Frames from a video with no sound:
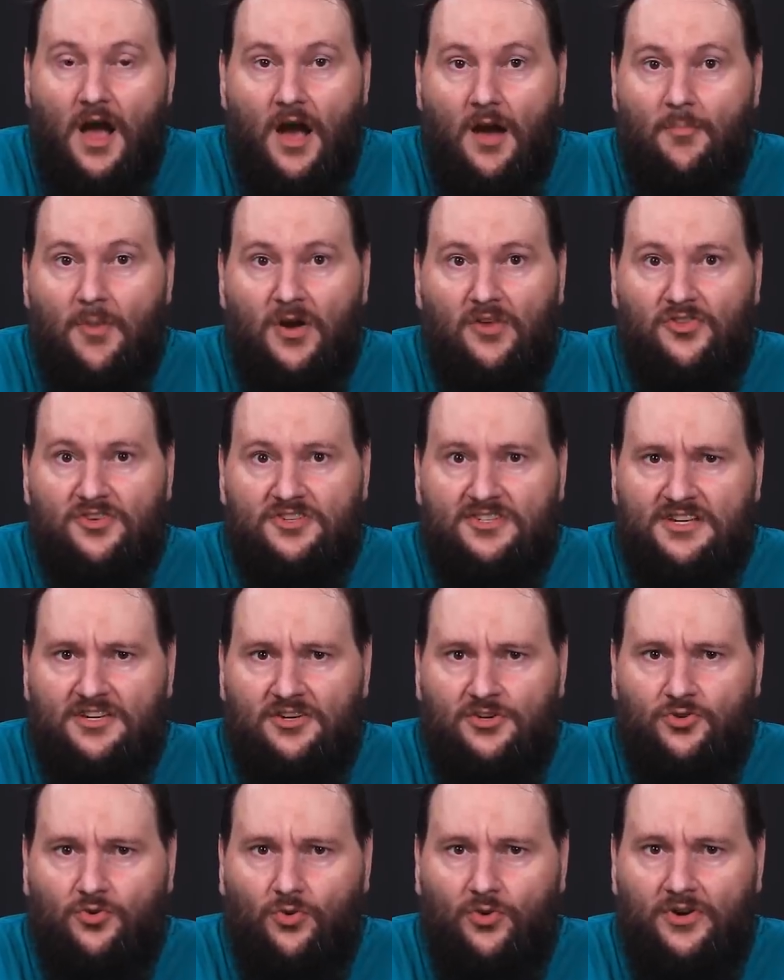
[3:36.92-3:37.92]
Among the
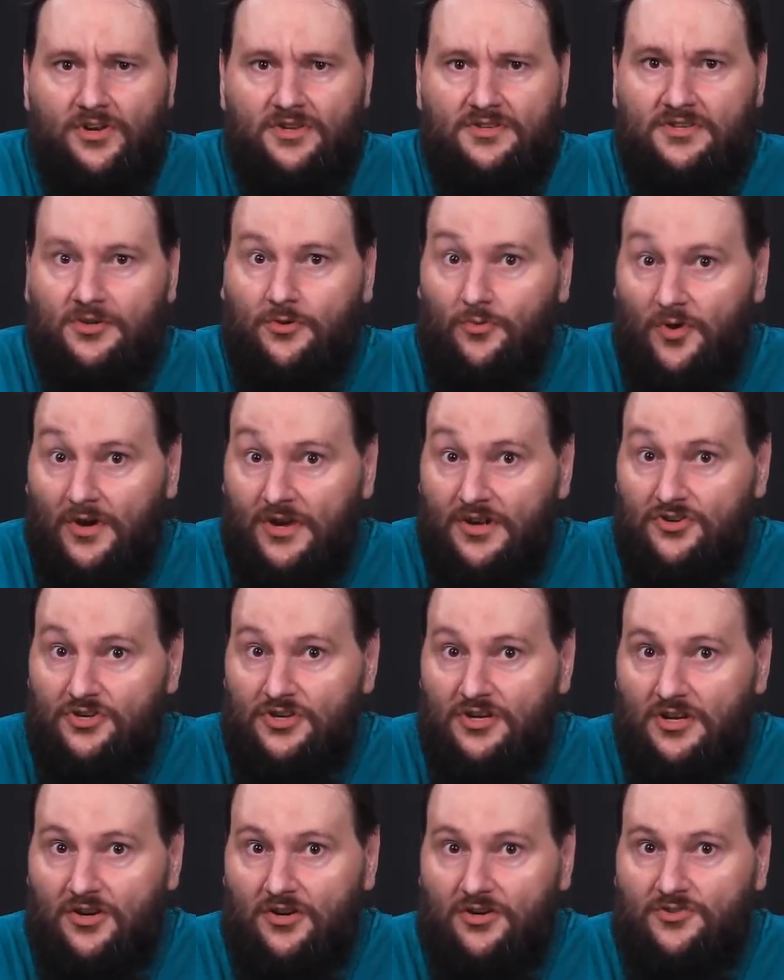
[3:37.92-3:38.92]
signatories, there were
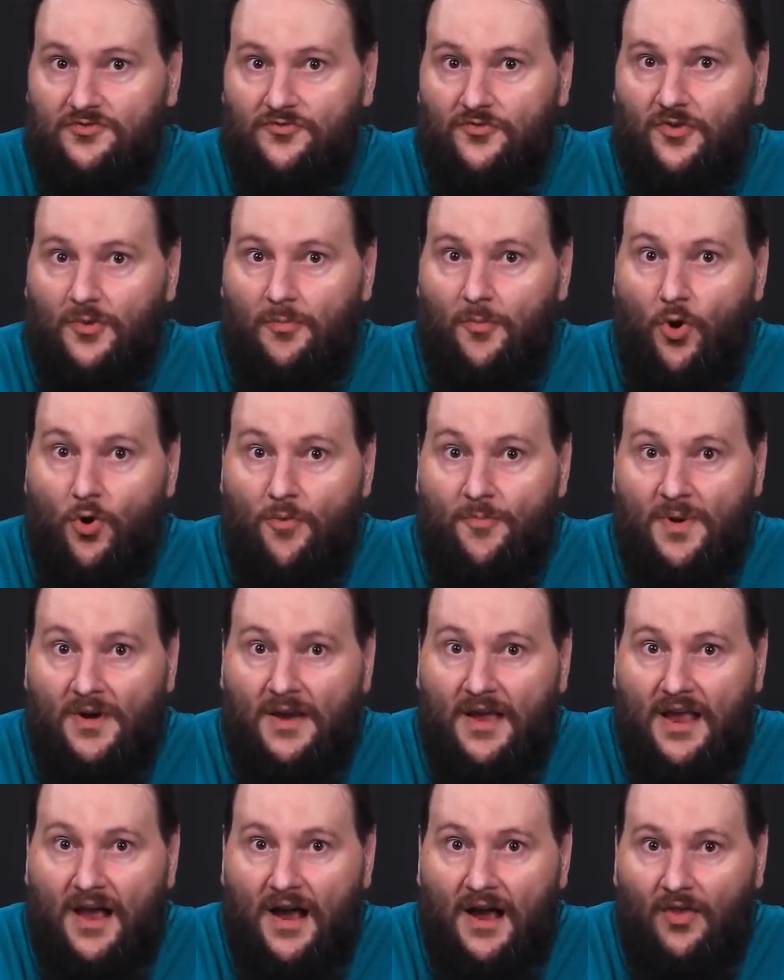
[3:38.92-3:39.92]
engineers from
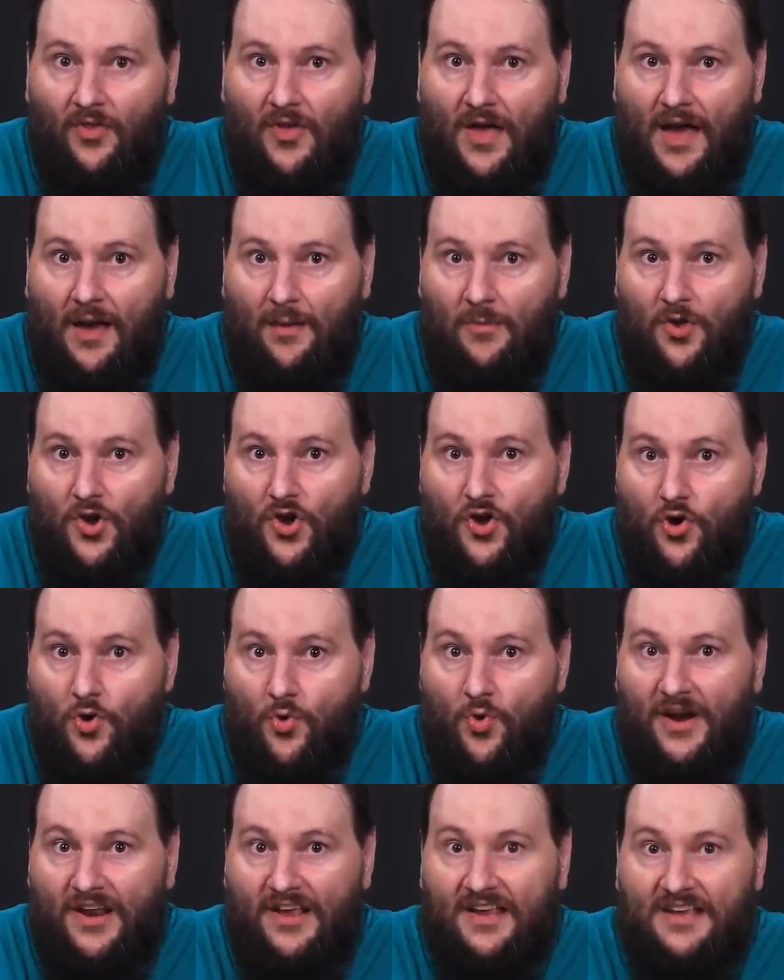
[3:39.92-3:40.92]
OpenAI Lab who
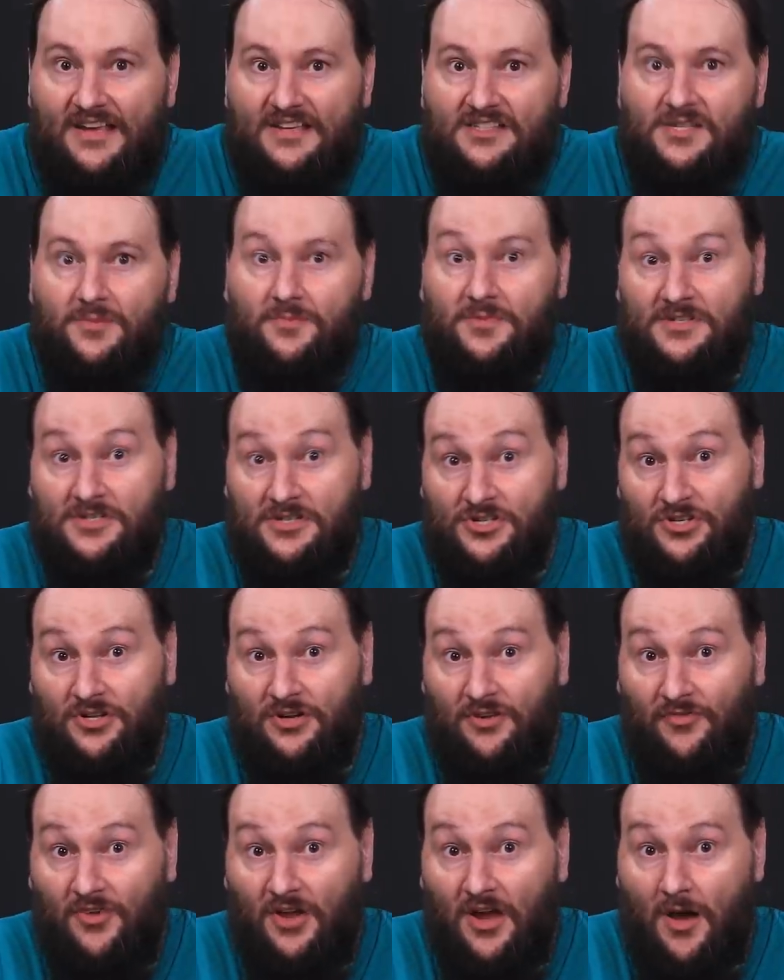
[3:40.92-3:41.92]
went against the
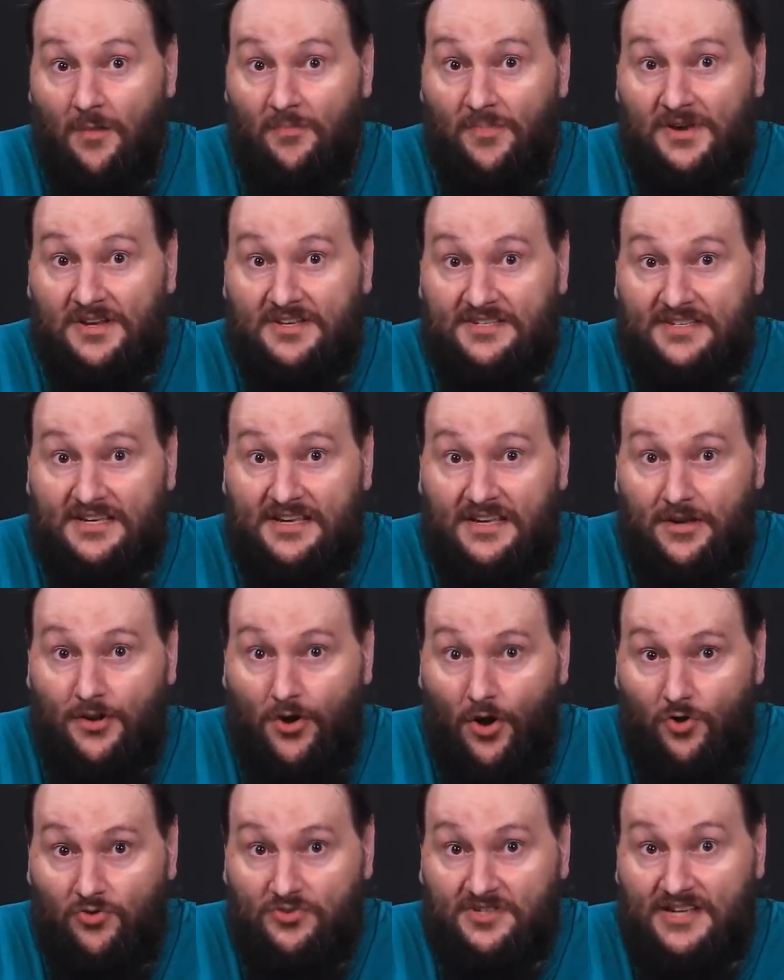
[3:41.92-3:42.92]
position of the company's
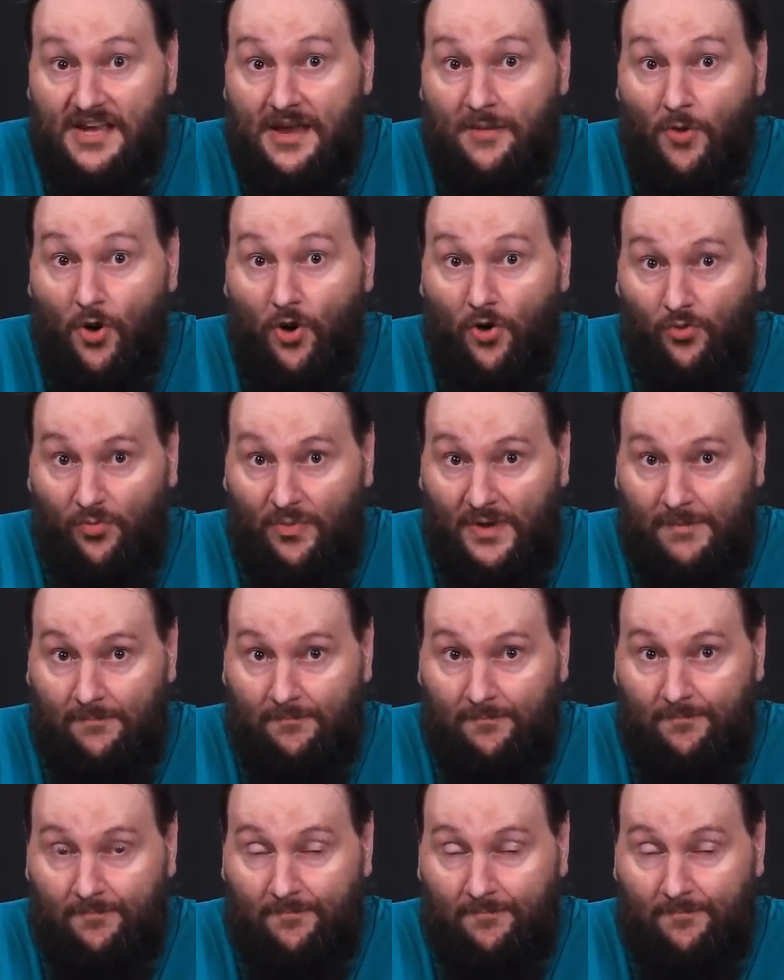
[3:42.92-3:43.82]
CEO, Sam Altman.